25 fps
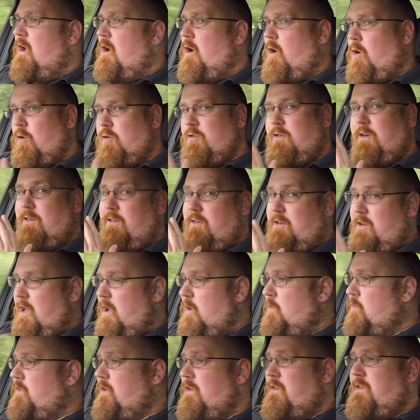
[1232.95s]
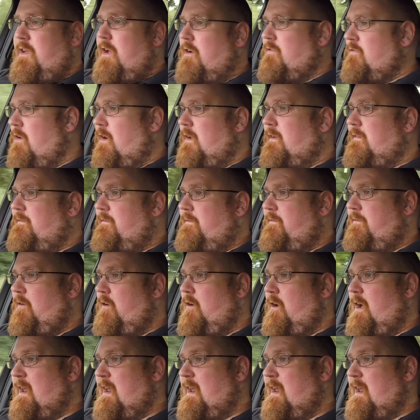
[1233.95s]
or just using your right foot